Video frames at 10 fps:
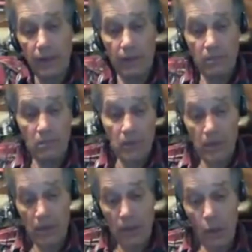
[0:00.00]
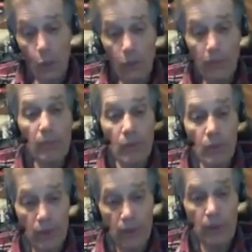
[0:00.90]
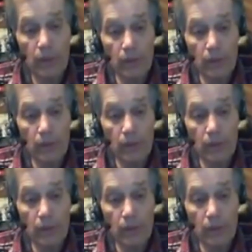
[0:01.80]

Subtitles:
And open brood,